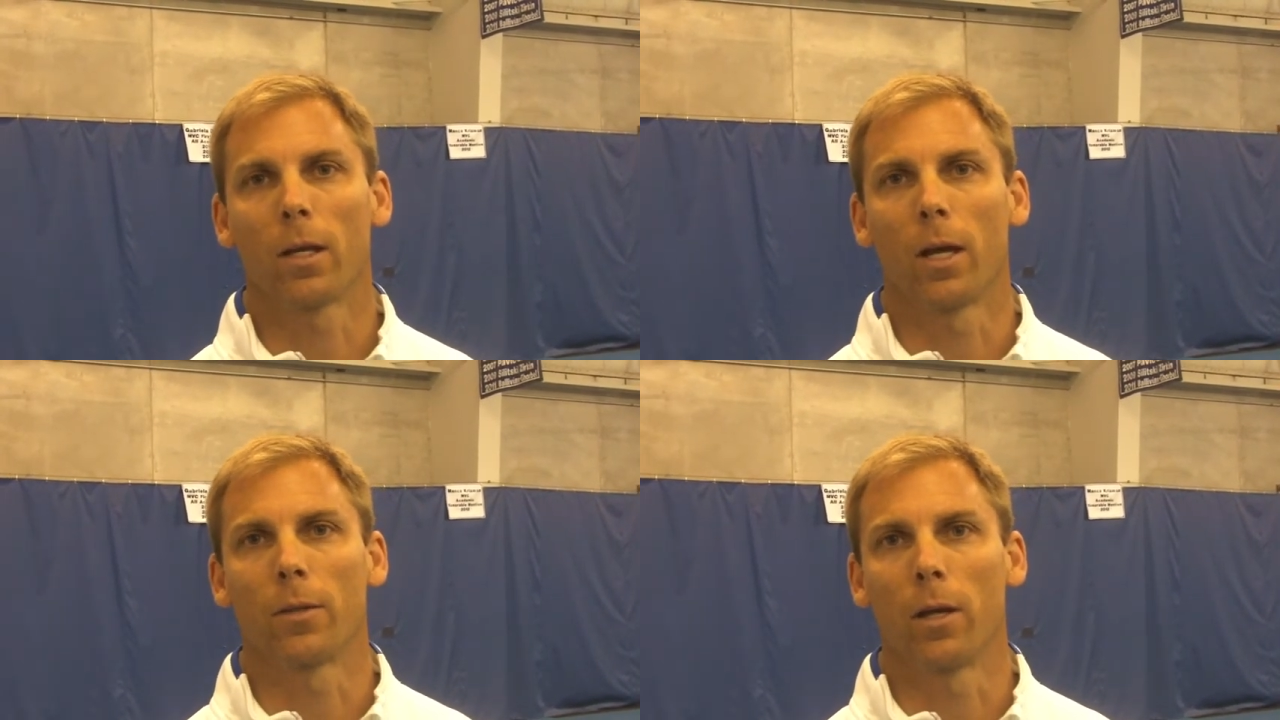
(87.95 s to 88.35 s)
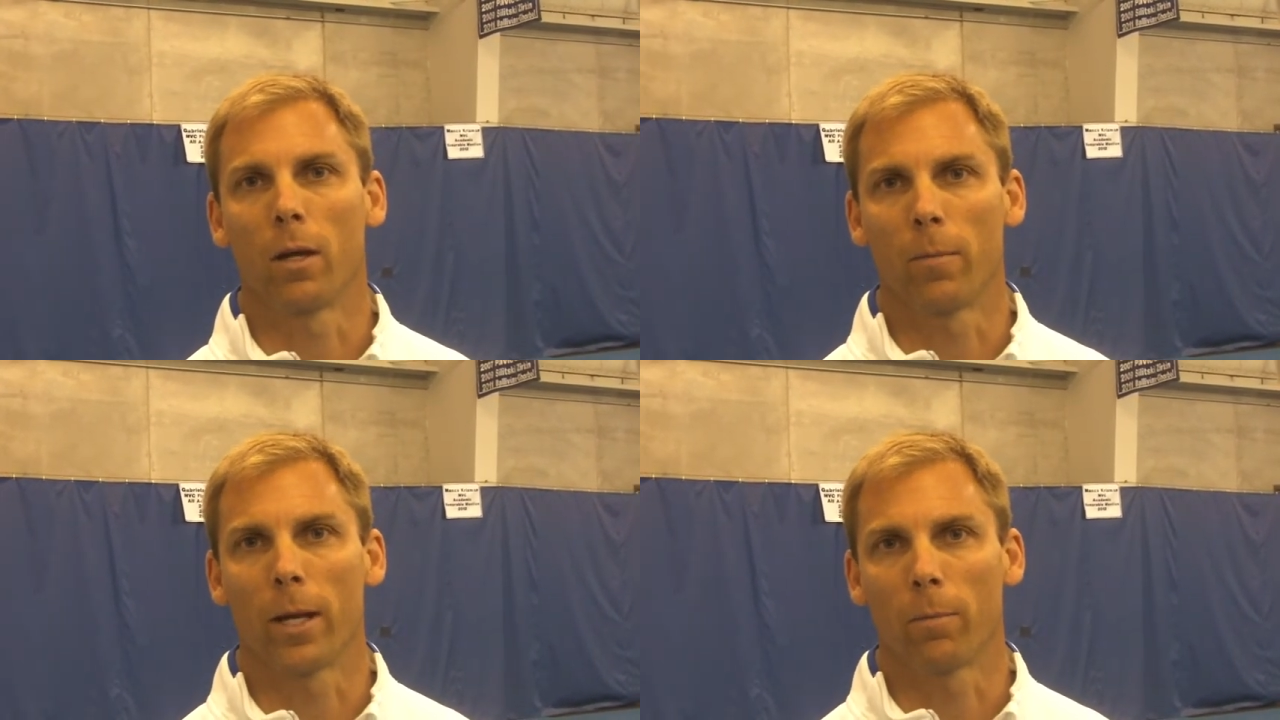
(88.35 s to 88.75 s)
got the
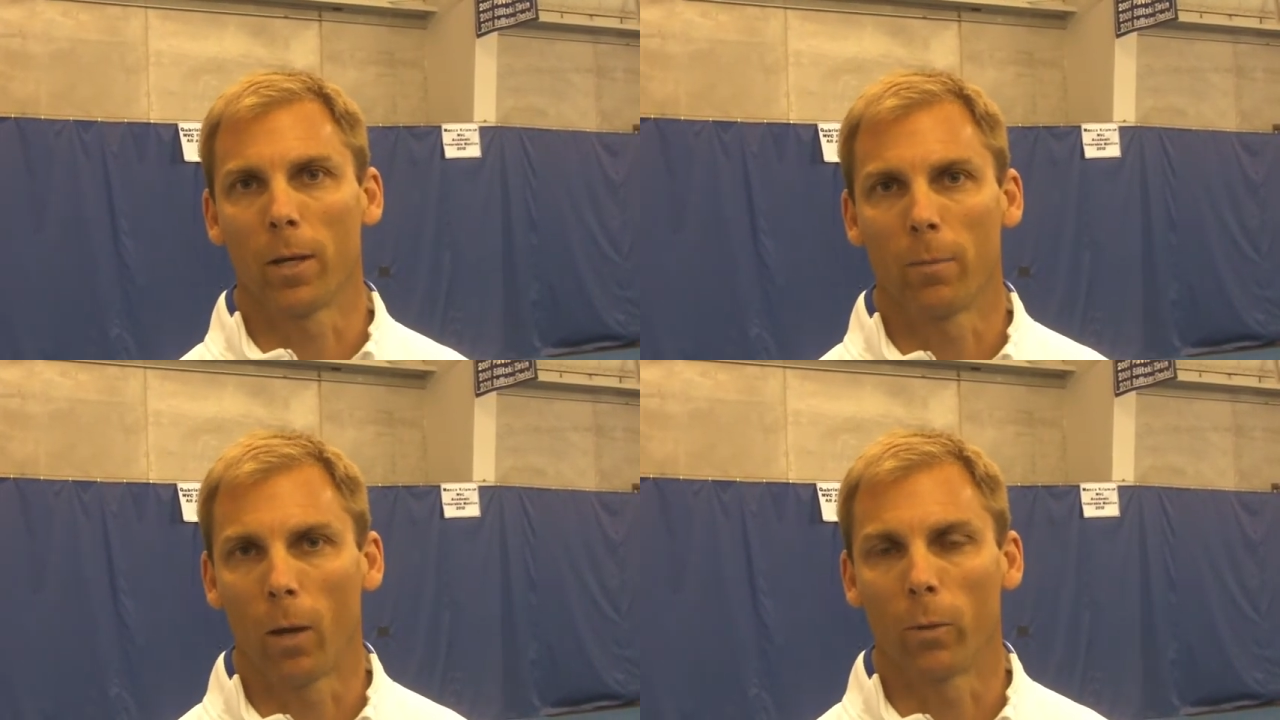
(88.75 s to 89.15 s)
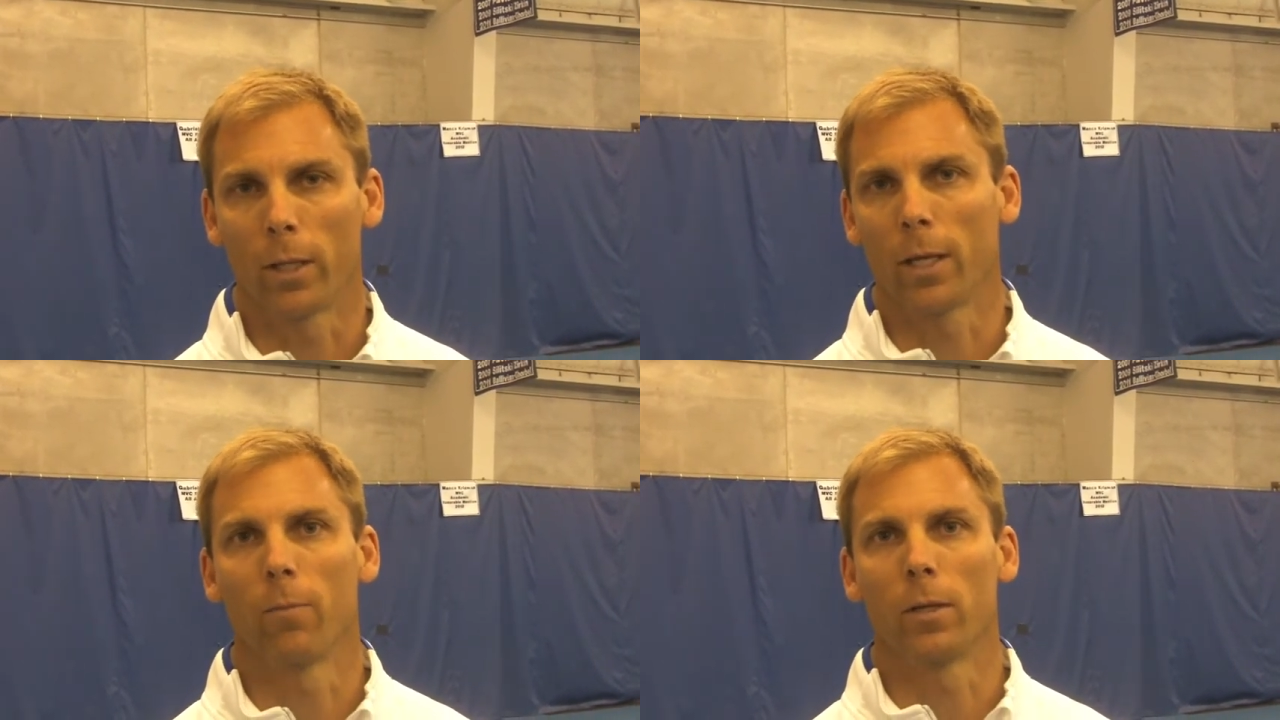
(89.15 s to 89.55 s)
automatic bid by
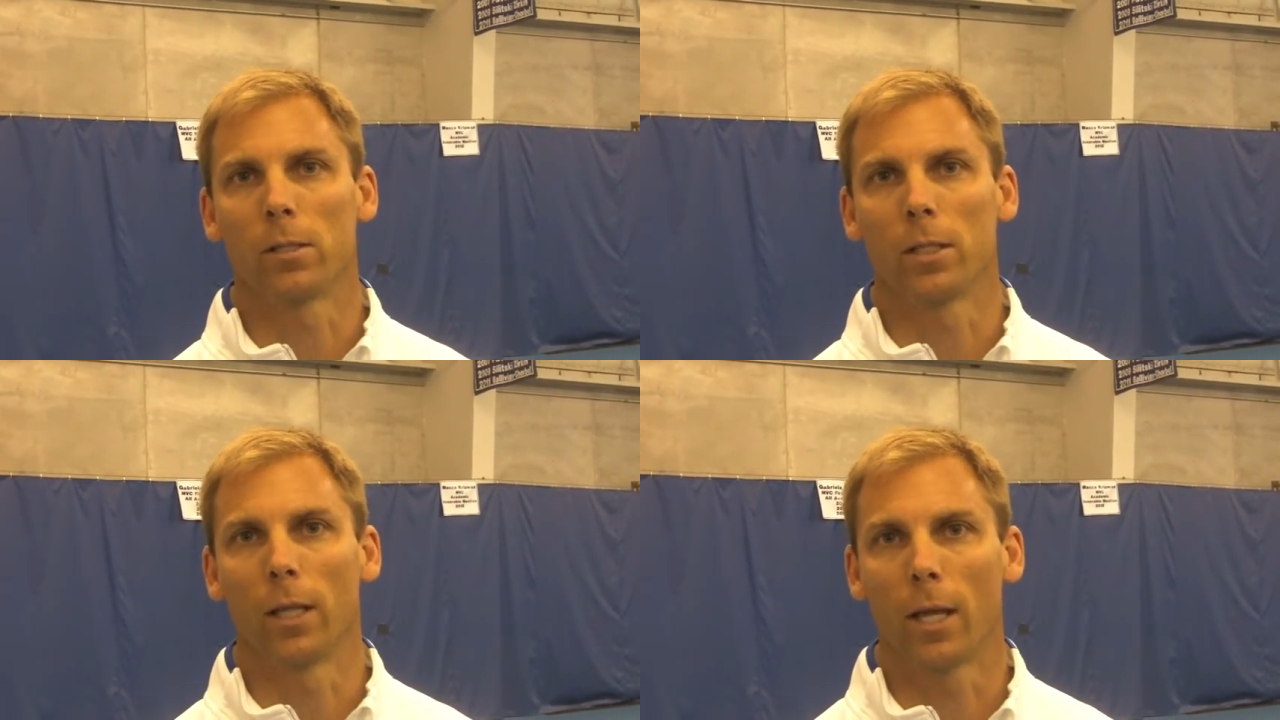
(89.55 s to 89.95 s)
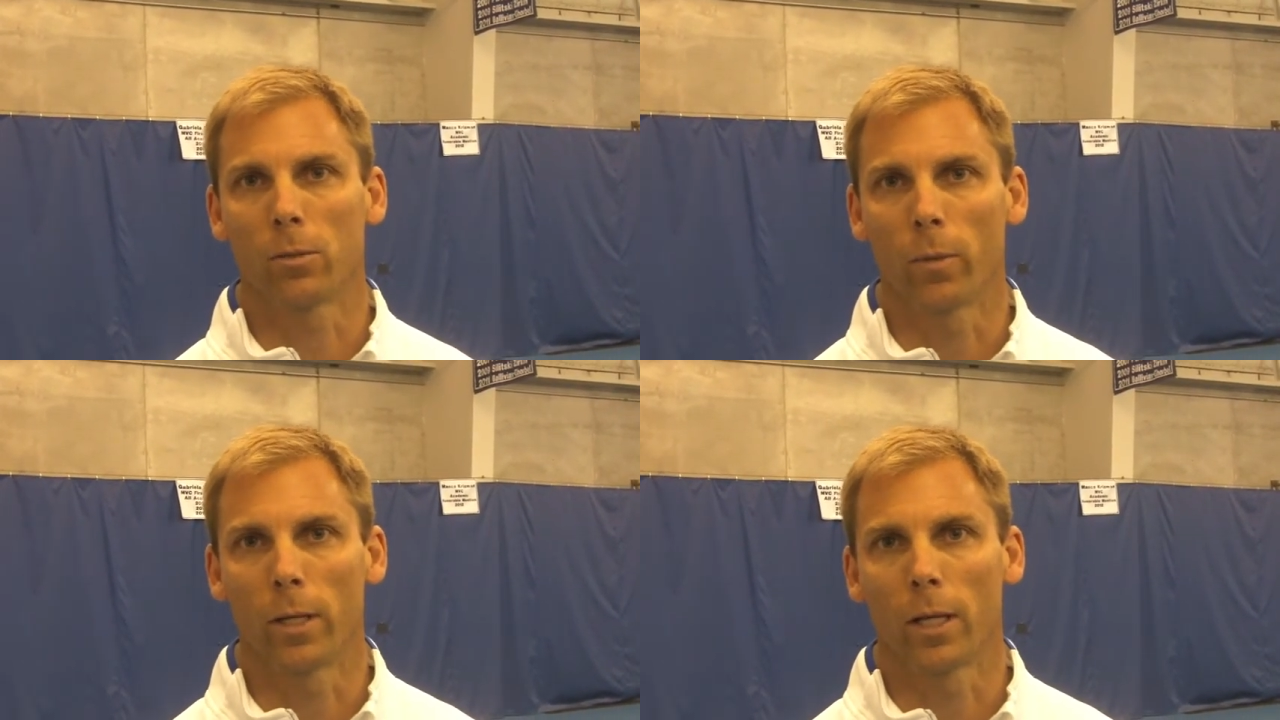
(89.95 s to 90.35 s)
winning the MVC
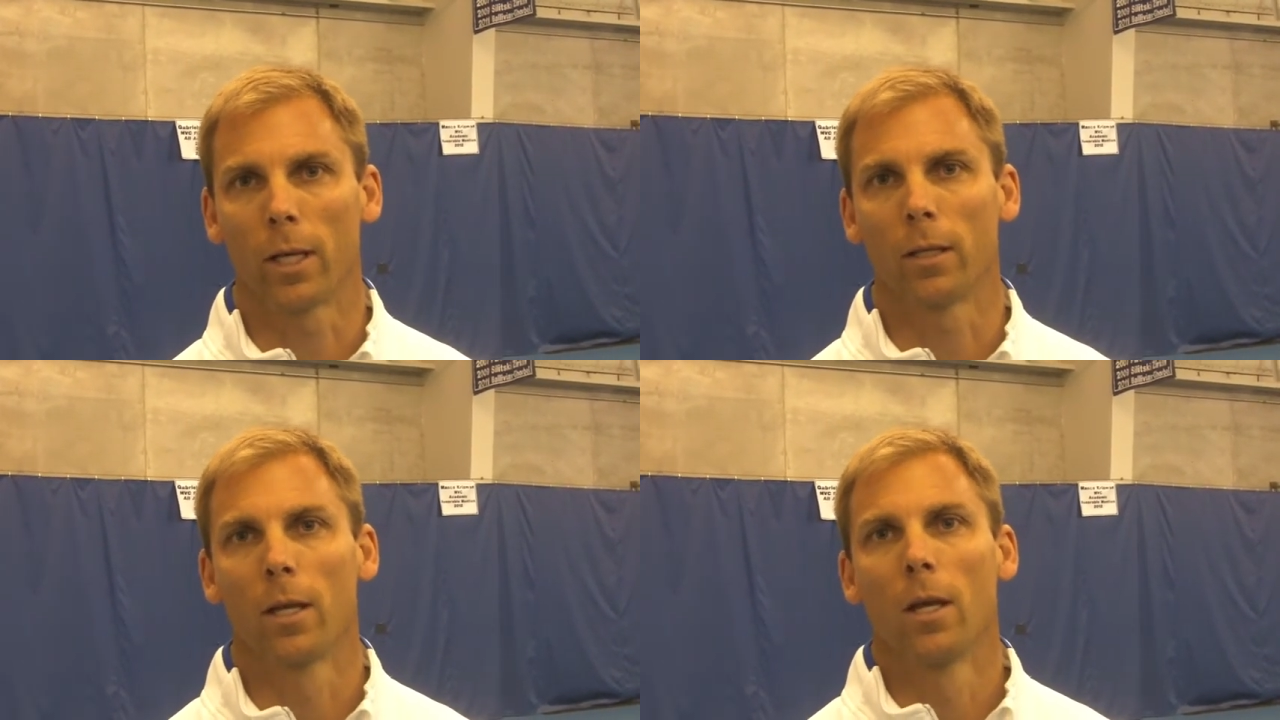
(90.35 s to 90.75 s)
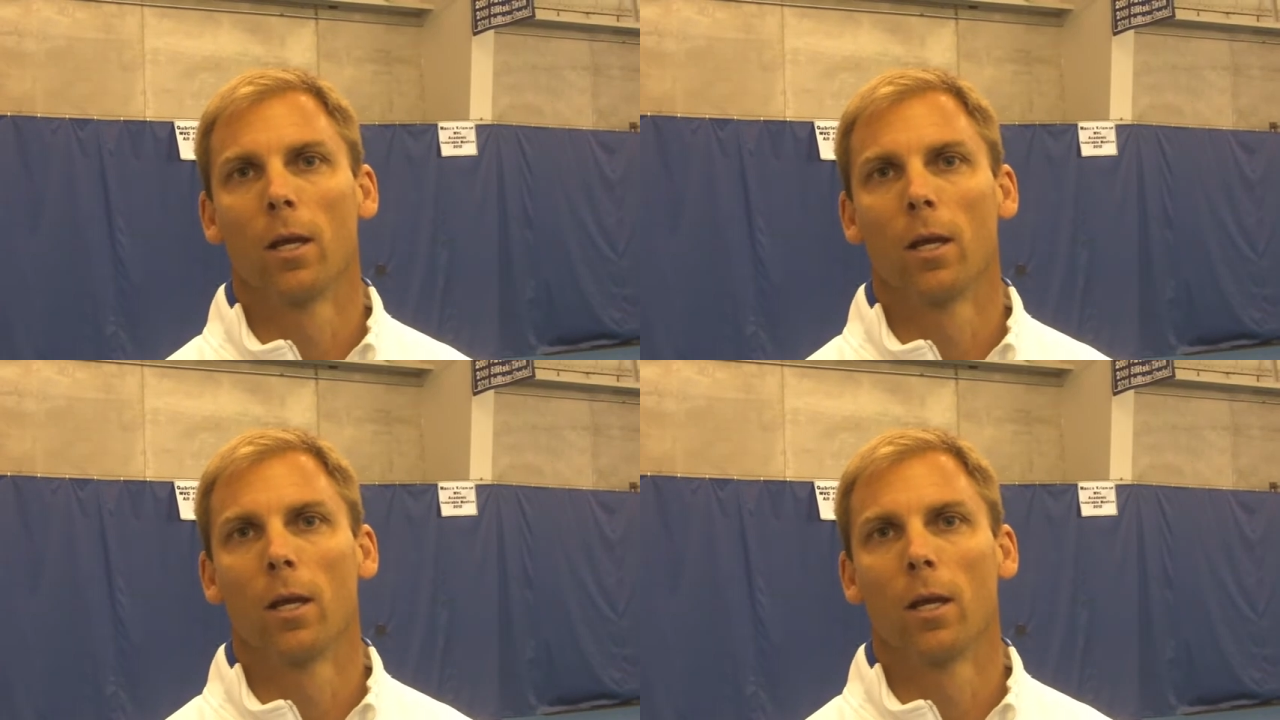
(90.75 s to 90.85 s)
last weekend,